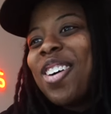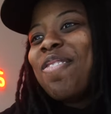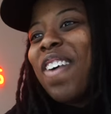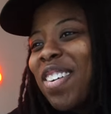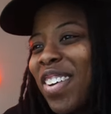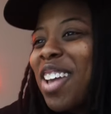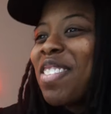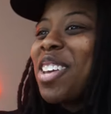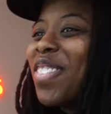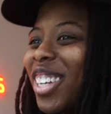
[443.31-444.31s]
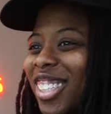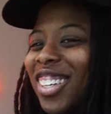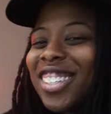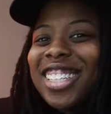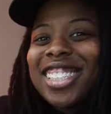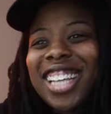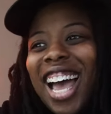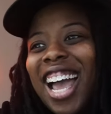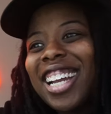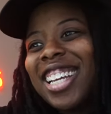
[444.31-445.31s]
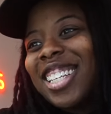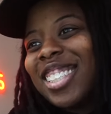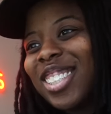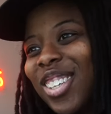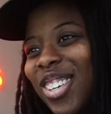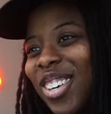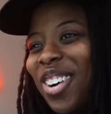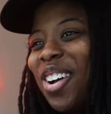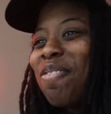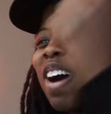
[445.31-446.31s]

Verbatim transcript: my baby bust up the silence, so oh.